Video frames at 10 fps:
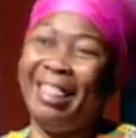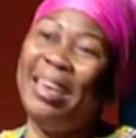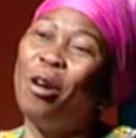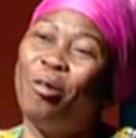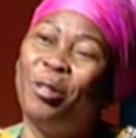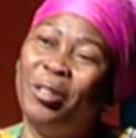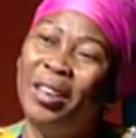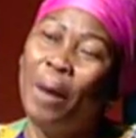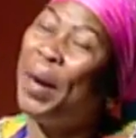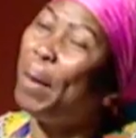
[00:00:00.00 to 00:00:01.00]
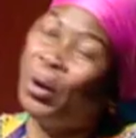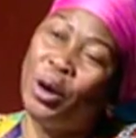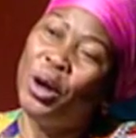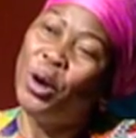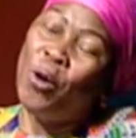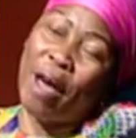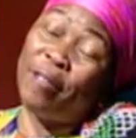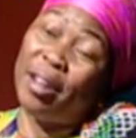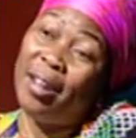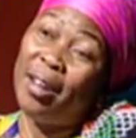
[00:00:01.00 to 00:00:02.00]
I think of people who
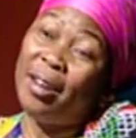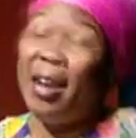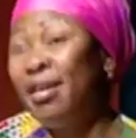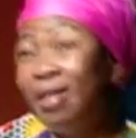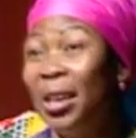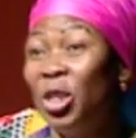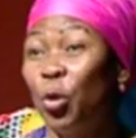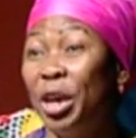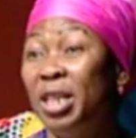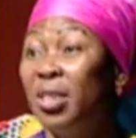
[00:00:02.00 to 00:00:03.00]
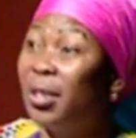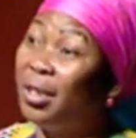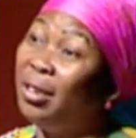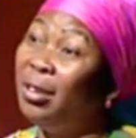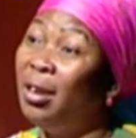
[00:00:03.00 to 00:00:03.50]
have nothing to eat,